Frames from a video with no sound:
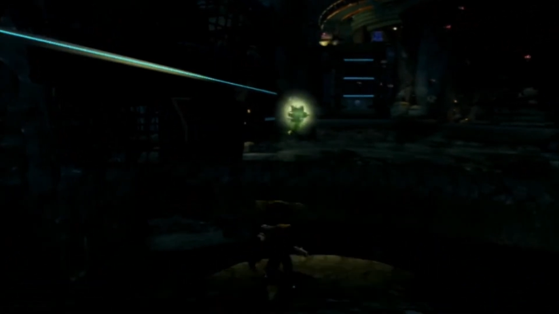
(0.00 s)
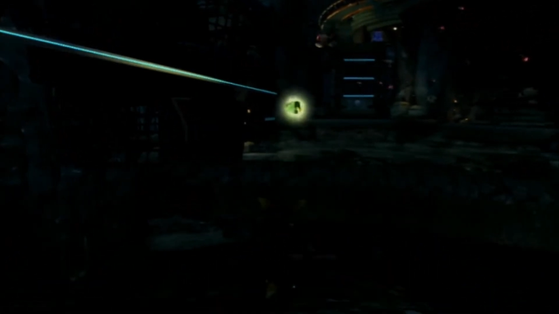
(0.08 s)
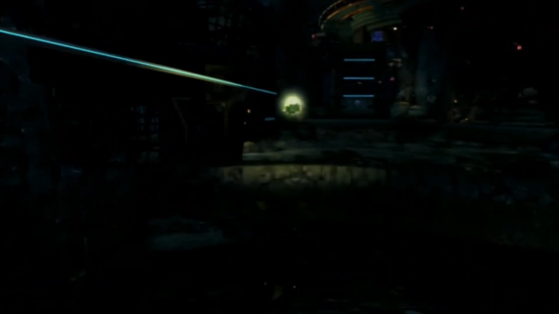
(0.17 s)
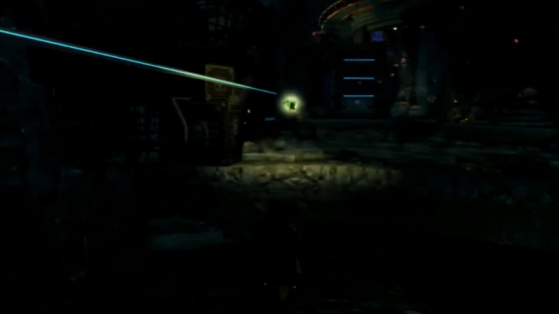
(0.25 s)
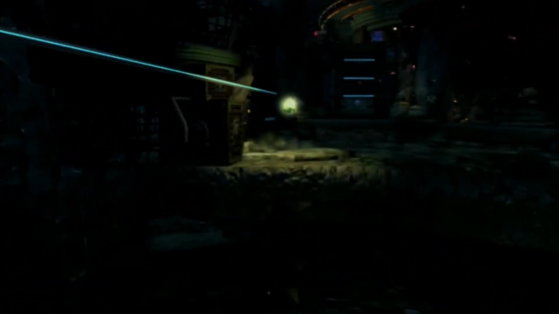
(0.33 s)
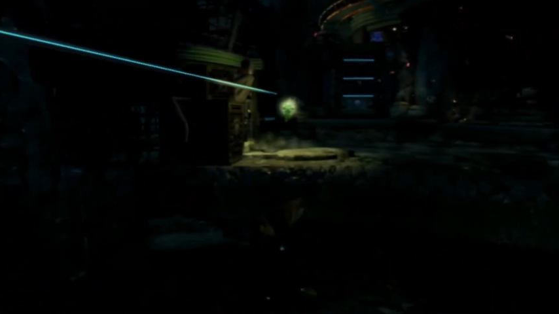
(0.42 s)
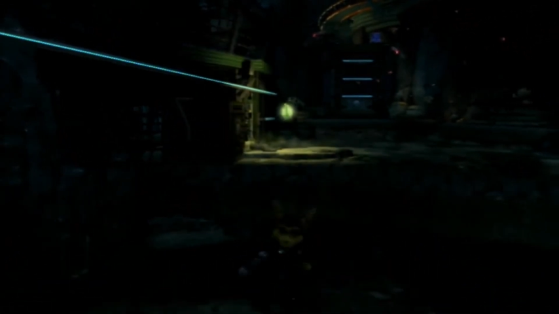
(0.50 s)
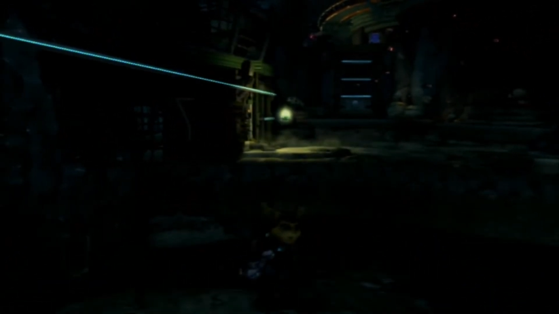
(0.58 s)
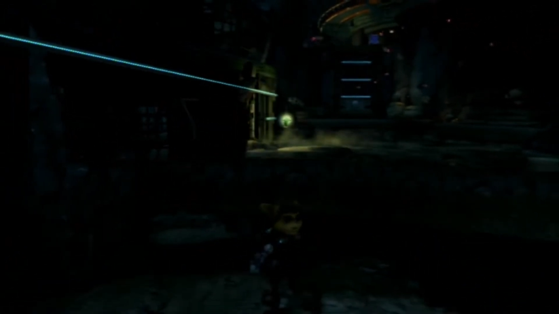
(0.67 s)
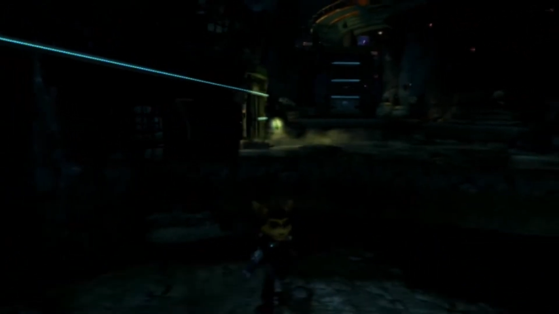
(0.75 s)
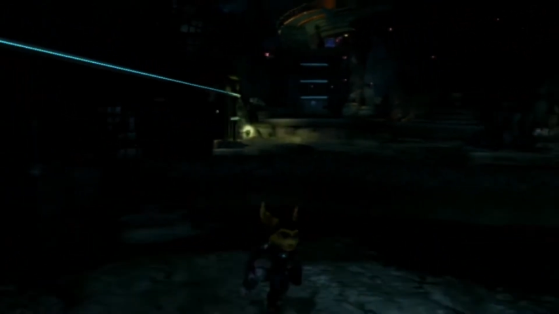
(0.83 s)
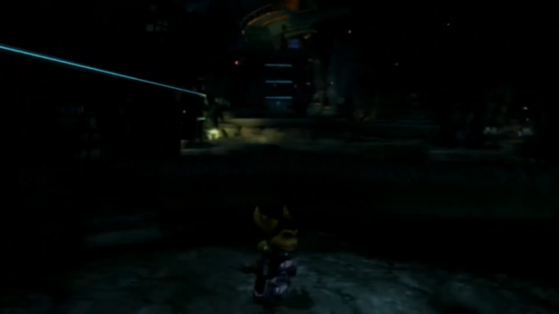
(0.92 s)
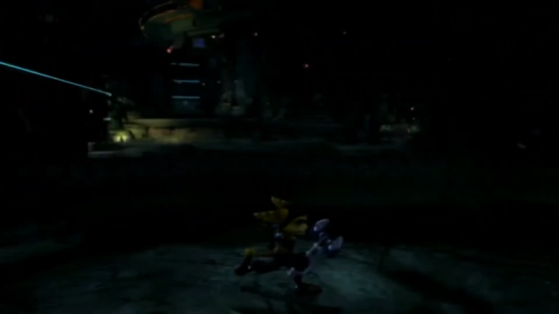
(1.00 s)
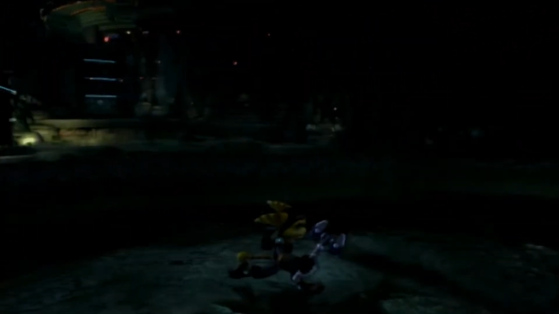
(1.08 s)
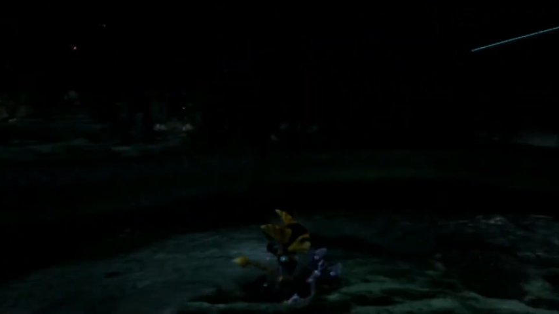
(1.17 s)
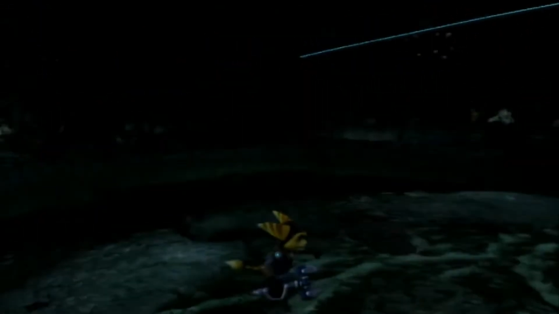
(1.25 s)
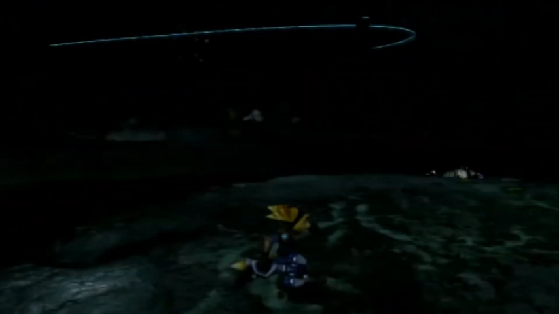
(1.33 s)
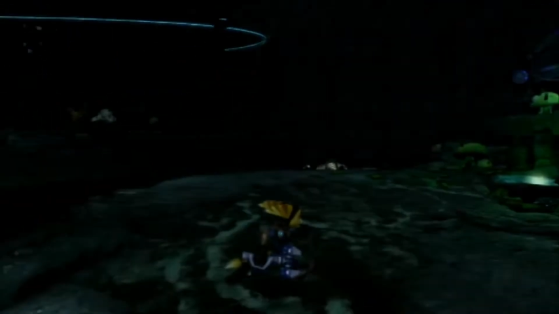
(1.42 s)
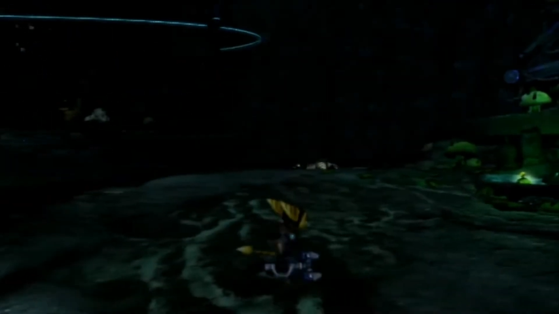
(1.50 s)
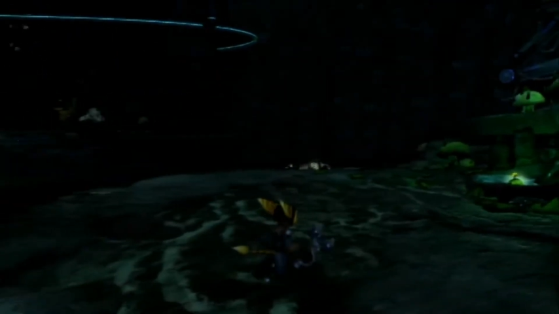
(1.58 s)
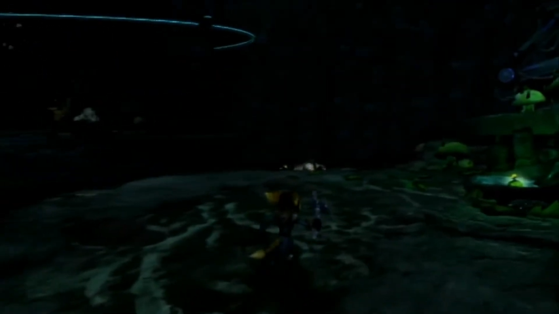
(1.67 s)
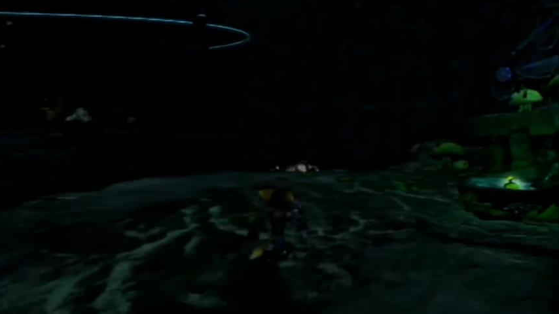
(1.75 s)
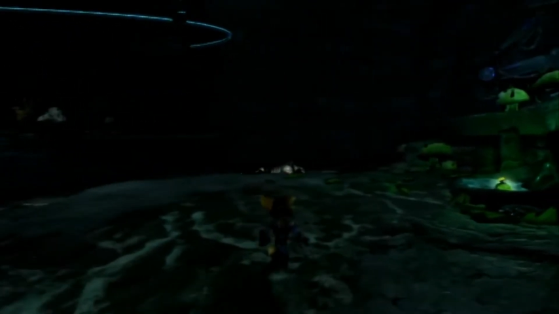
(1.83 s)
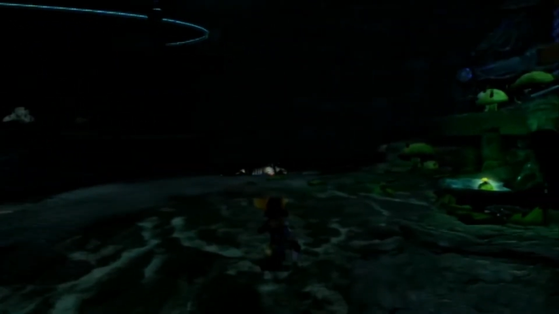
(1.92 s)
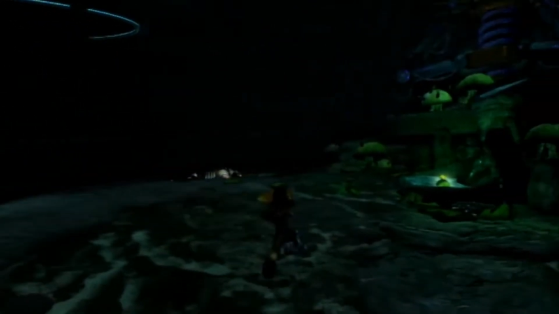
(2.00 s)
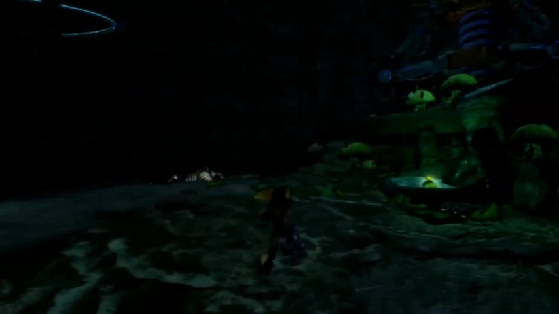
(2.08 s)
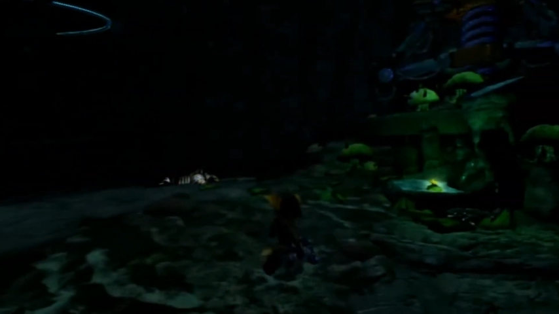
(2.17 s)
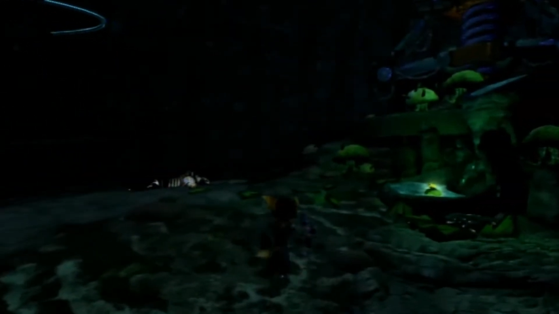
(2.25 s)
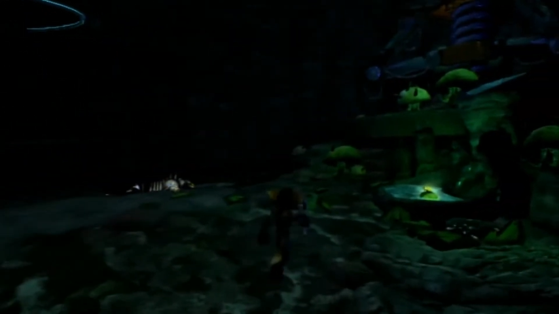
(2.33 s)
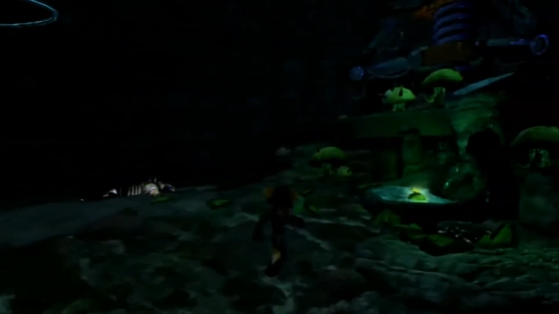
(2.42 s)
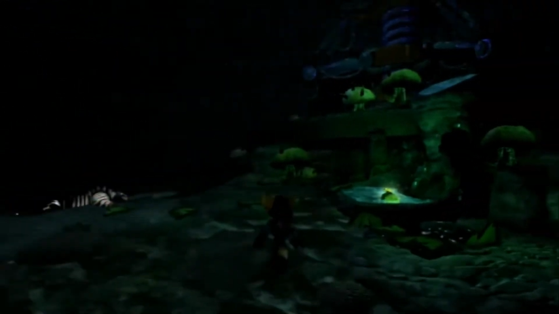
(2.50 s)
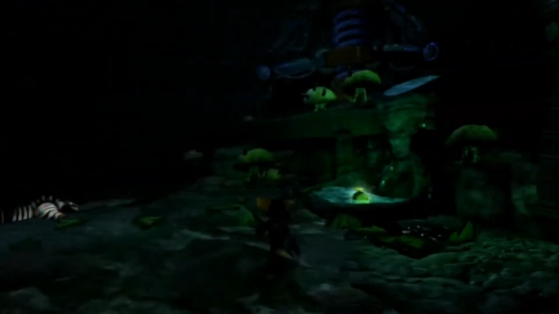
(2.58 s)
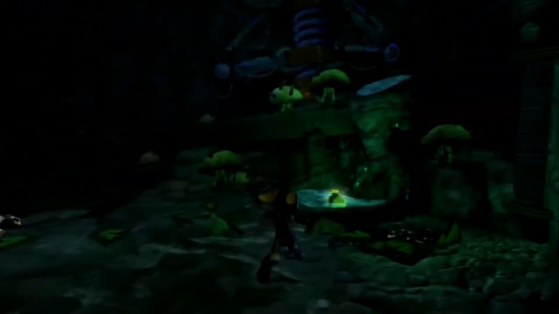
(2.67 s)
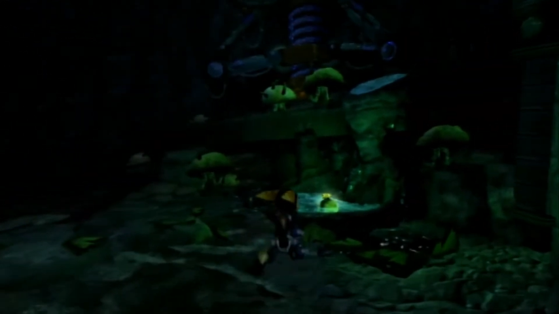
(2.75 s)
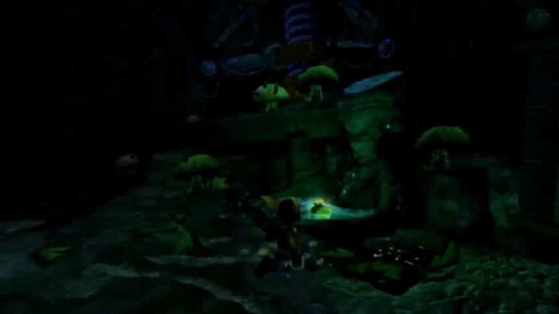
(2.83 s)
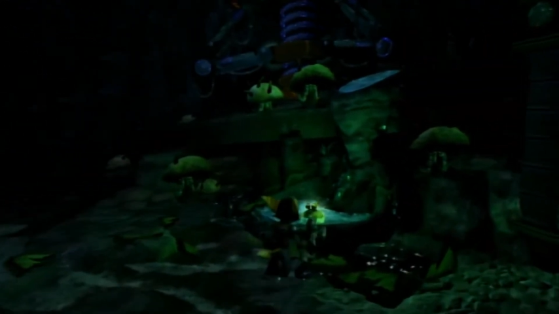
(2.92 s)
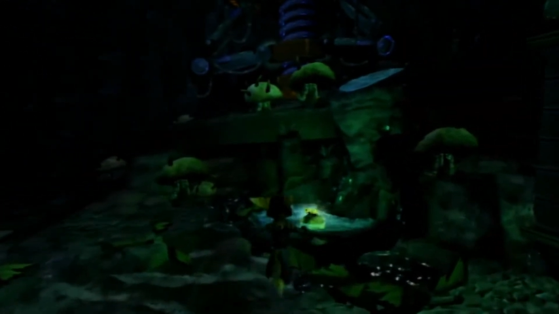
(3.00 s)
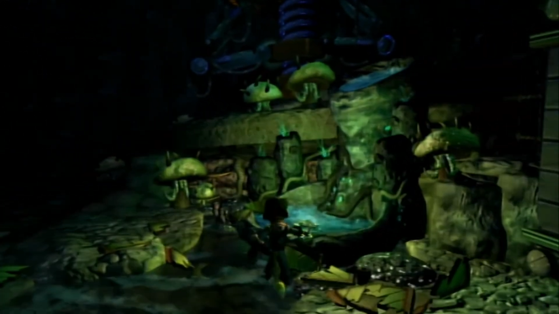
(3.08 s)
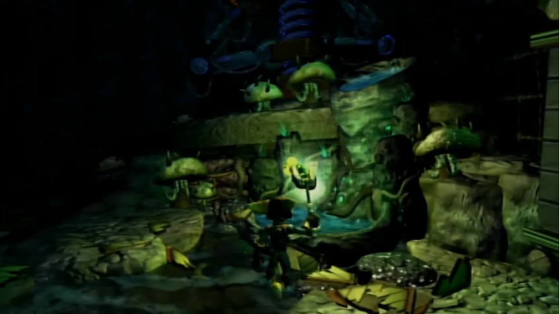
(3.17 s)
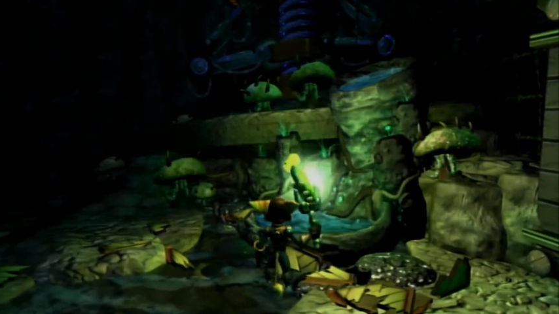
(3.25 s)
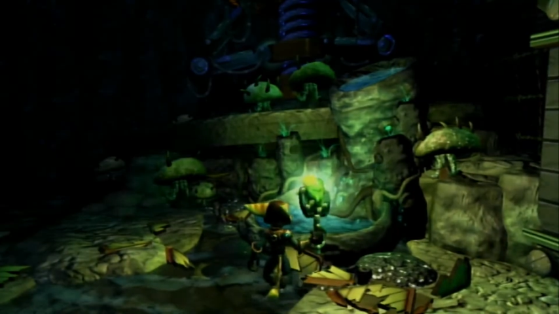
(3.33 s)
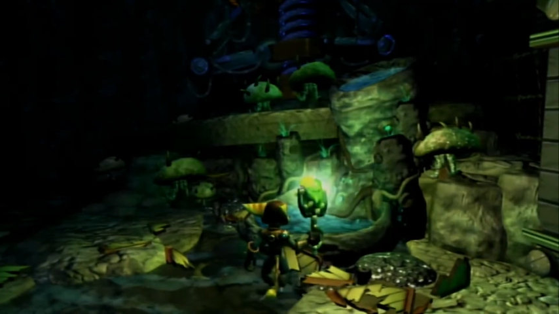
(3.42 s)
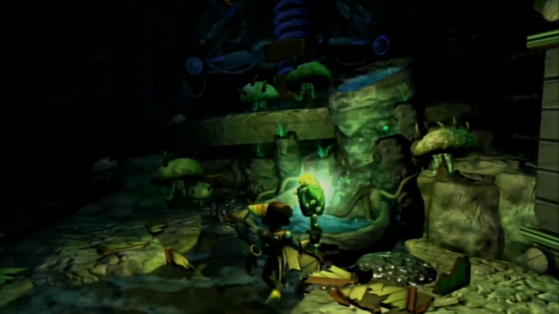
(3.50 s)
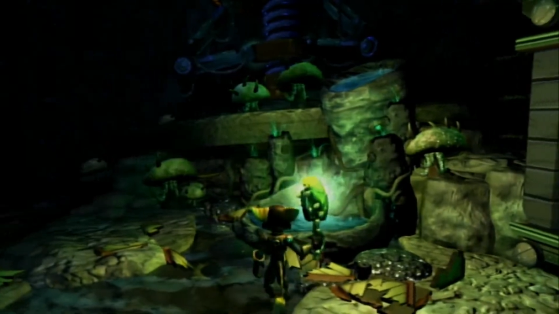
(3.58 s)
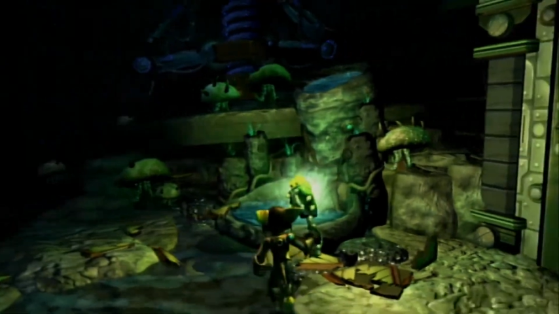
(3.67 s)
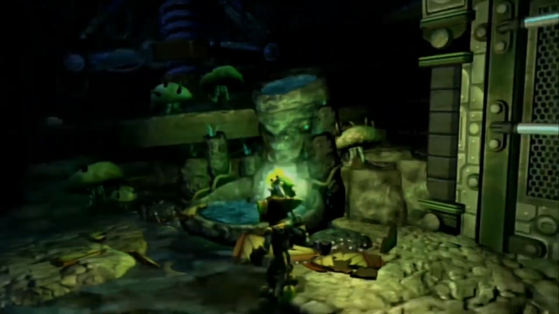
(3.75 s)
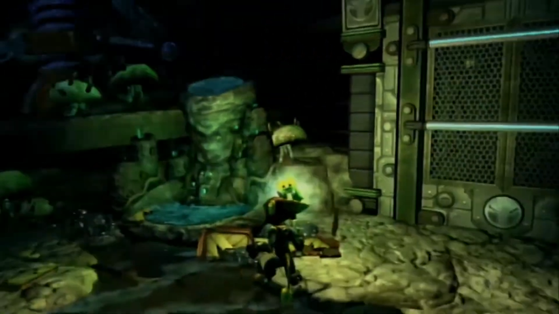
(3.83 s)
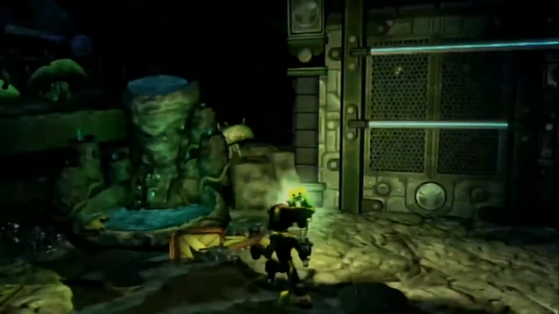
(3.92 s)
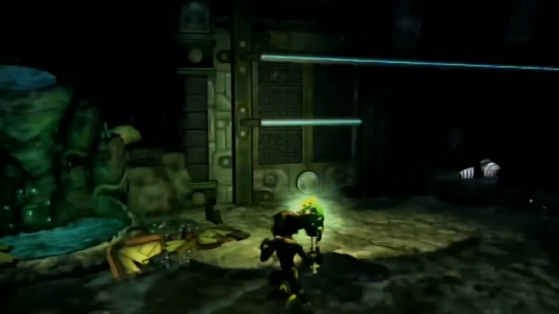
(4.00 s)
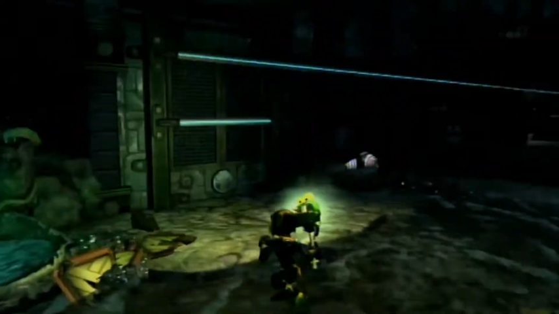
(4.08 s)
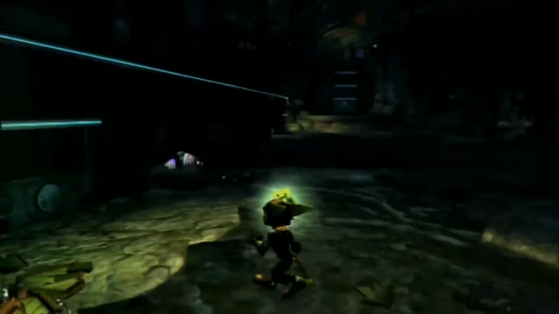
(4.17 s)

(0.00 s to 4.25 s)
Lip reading: [unreadable: no face in view]